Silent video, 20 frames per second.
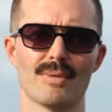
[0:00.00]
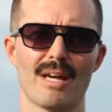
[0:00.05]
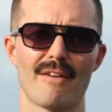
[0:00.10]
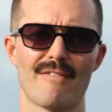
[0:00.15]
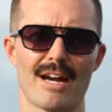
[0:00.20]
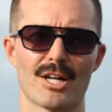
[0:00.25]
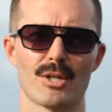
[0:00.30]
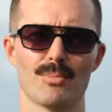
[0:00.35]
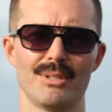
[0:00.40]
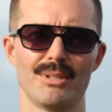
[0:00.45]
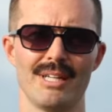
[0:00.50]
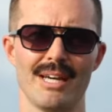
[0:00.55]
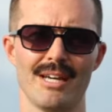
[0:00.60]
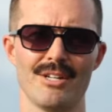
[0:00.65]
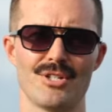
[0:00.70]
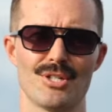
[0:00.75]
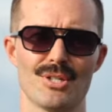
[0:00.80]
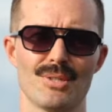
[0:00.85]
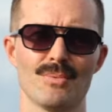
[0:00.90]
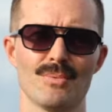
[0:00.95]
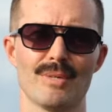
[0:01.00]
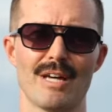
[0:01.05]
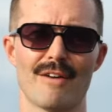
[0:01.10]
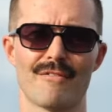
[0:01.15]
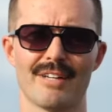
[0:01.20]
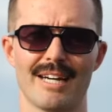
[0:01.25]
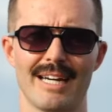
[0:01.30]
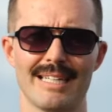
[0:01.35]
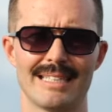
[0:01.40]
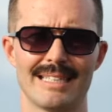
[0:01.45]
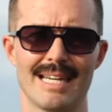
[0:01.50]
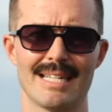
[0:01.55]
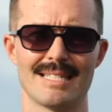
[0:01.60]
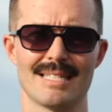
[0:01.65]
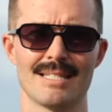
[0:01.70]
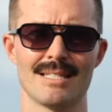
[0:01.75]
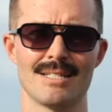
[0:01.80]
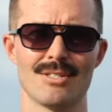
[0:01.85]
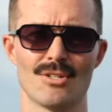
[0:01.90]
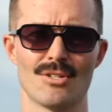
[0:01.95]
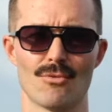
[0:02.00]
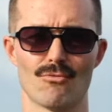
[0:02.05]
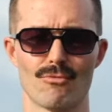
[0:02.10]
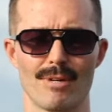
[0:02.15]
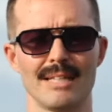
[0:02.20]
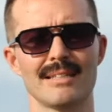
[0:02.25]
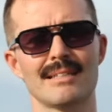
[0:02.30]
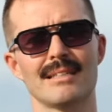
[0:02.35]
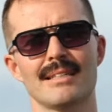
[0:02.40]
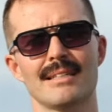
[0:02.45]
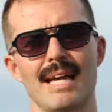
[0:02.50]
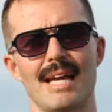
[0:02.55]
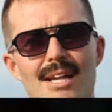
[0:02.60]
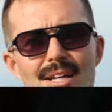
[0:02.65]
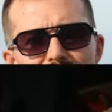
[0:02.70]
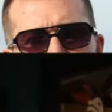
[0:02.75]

we have accommodation, we have kite lessons, rental and a